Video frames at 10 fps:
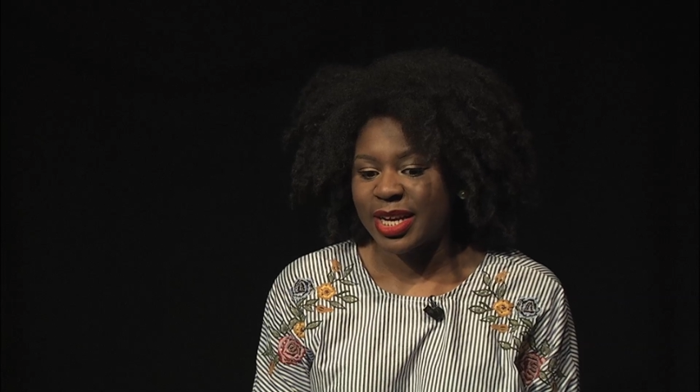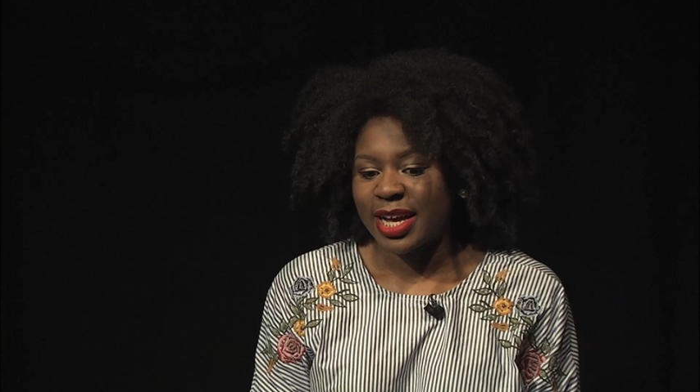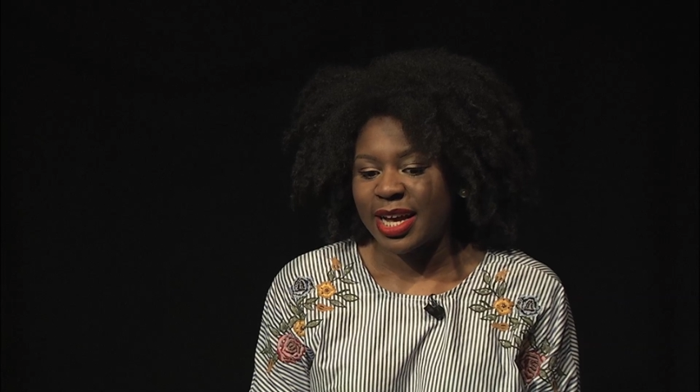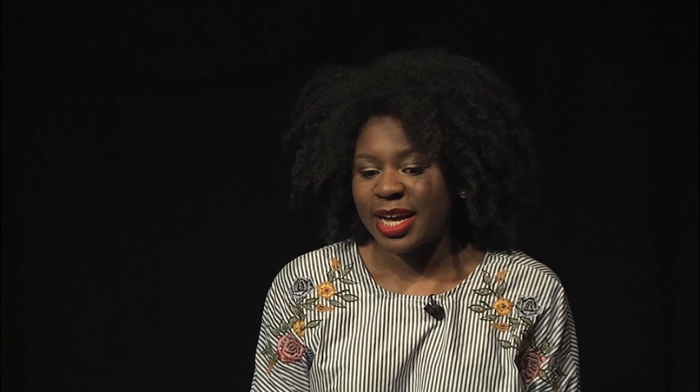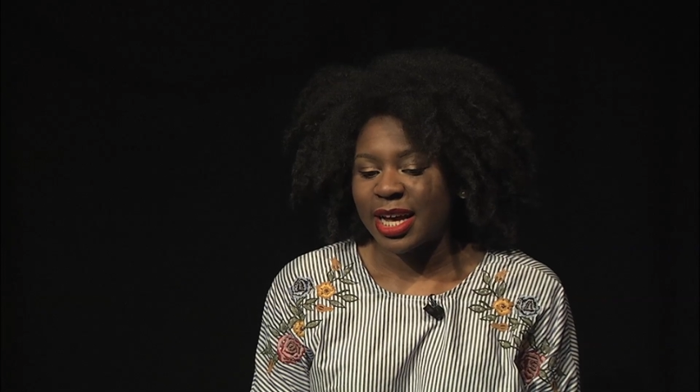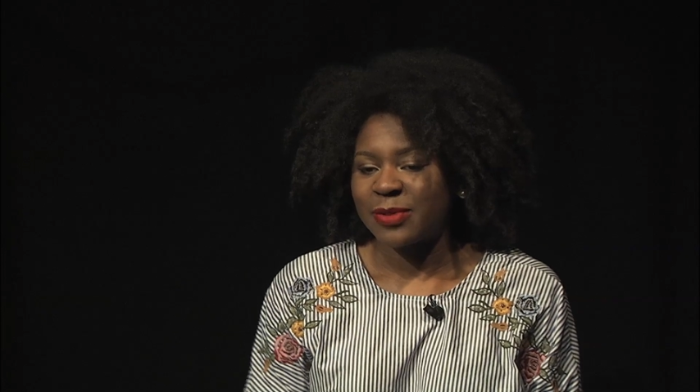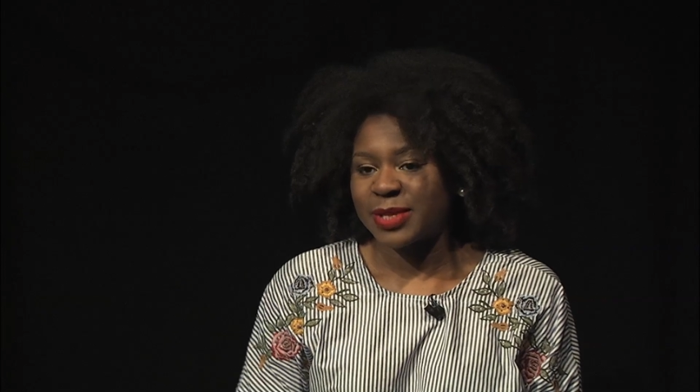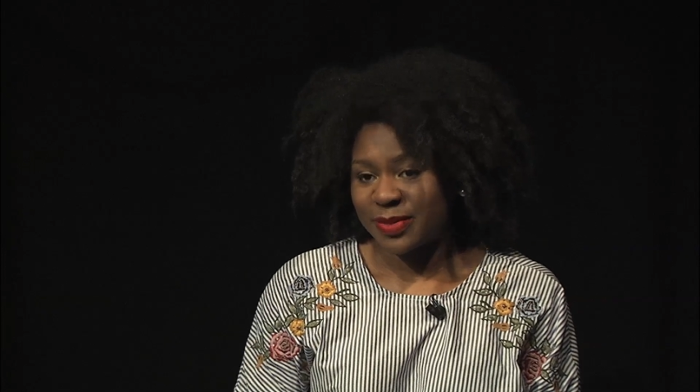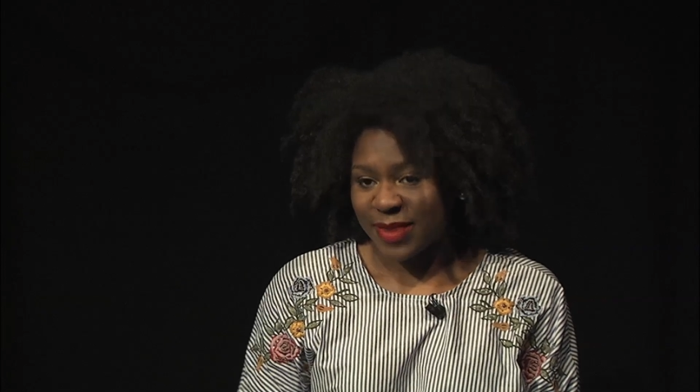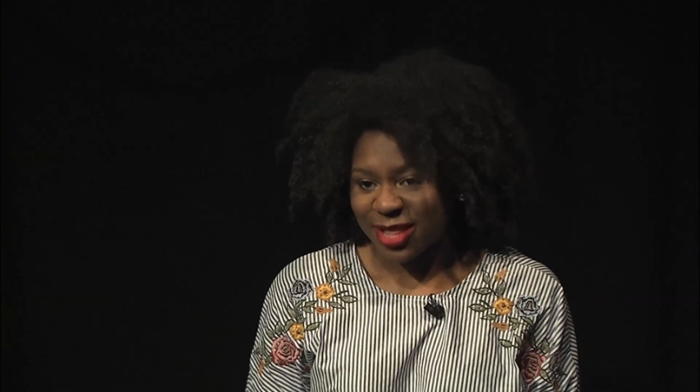I was
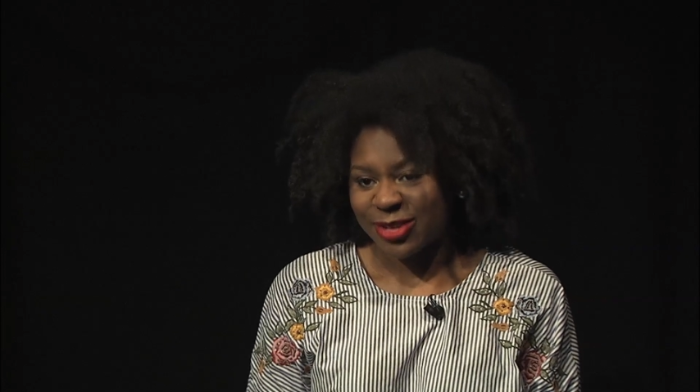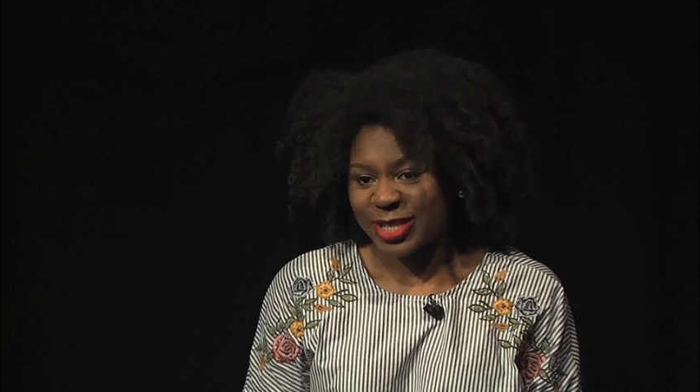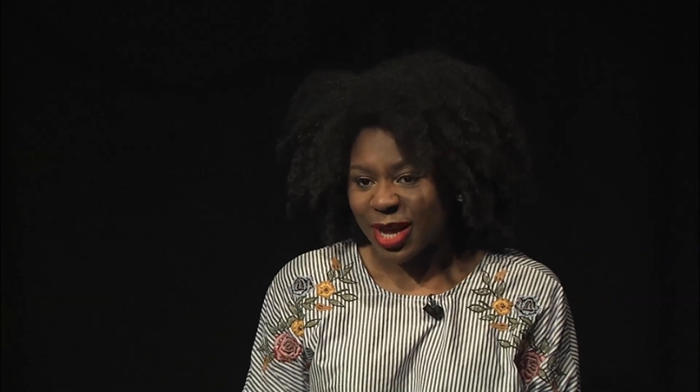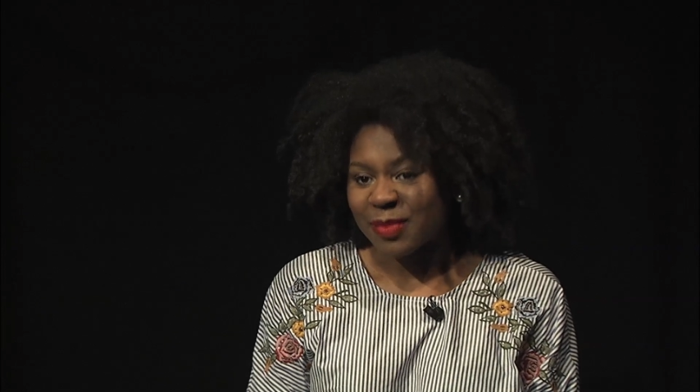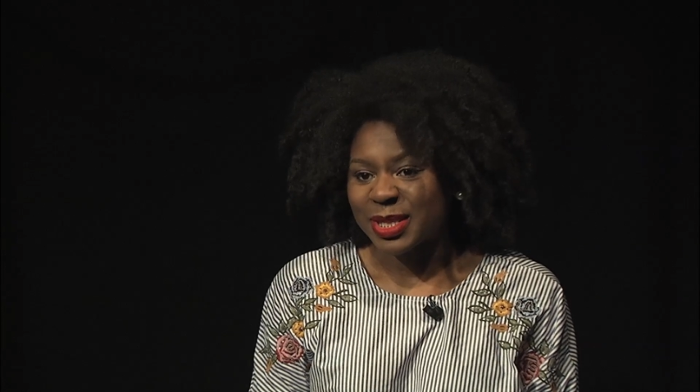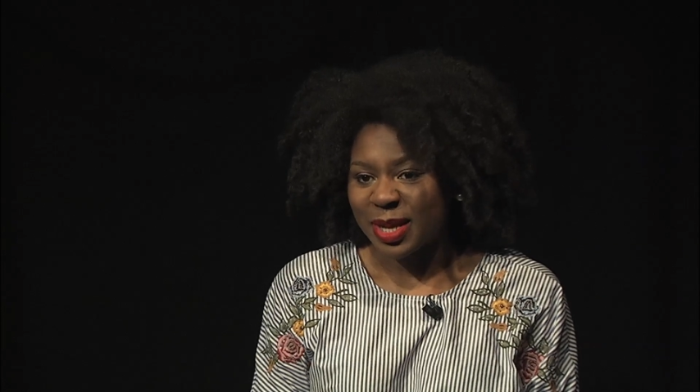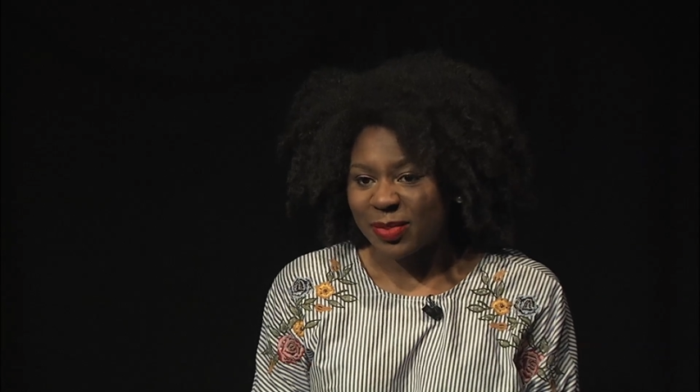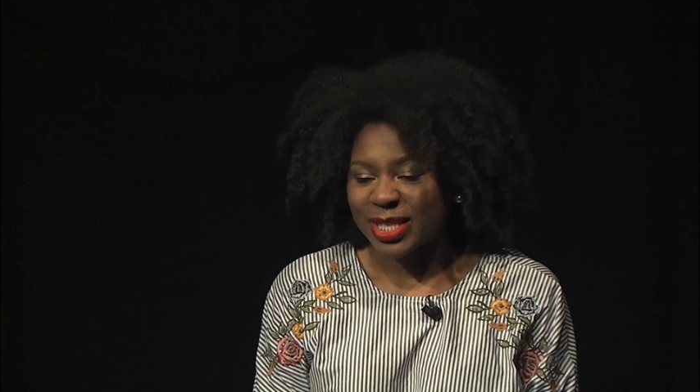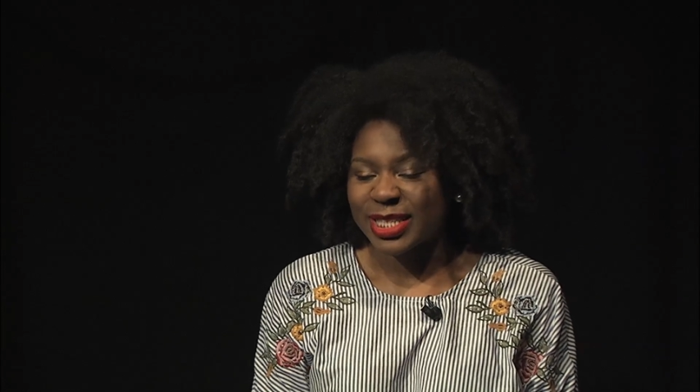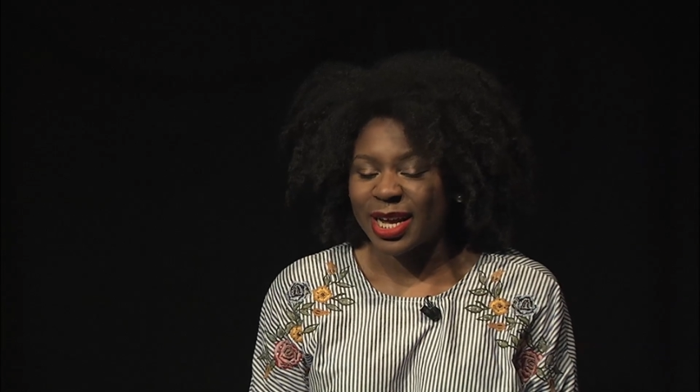in Matthew Chapman's lab
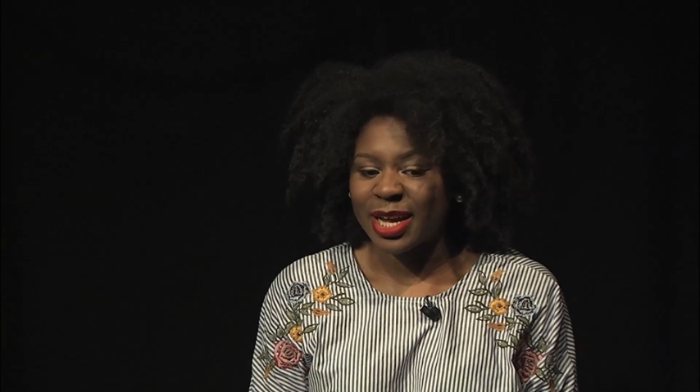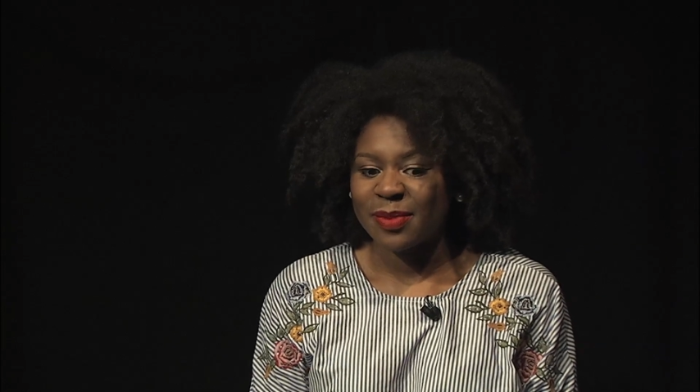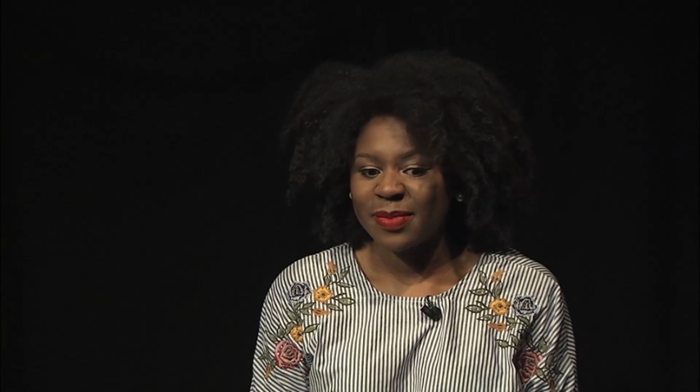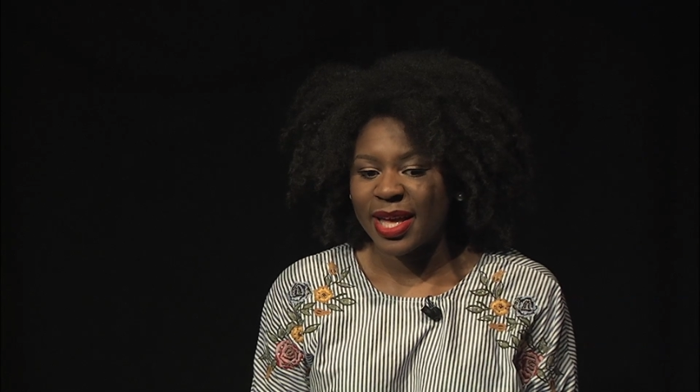at the time,